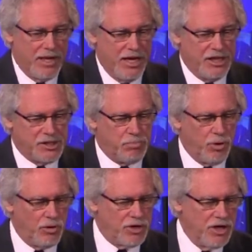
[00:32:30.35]
And he's
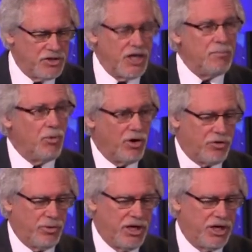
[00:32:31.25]
bowled 10 more
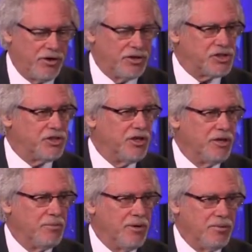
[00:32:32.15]
300s,
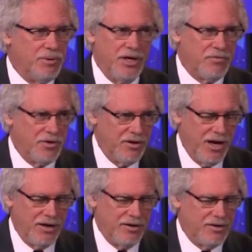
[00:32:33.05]
but never a
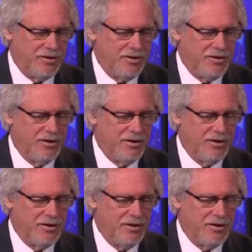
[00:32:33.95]
900.